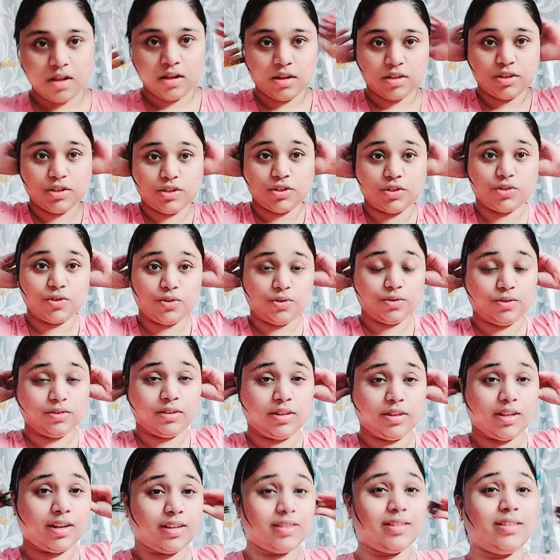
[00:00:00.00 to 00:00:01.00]
So
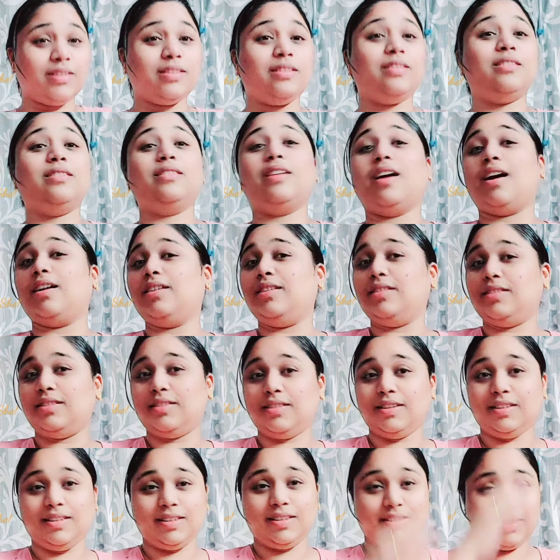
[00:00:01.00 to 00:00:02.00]
that is
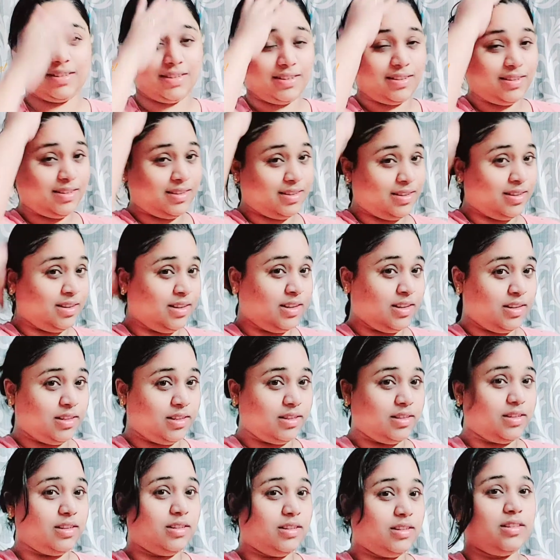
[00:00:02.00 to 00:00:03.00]
it.
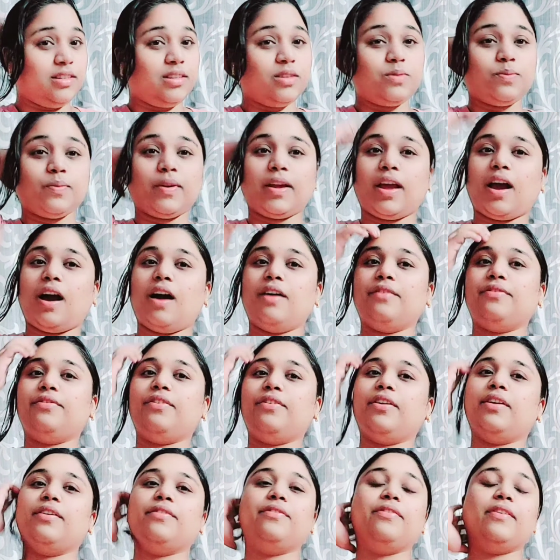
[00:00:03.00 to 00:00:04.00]
This is my
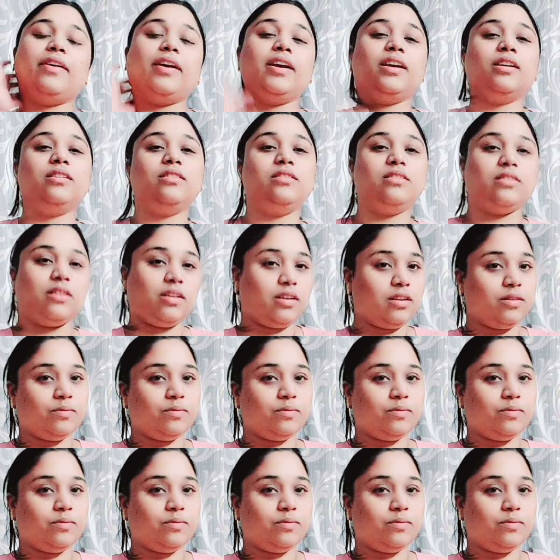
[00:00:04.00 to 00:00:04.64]
after effect.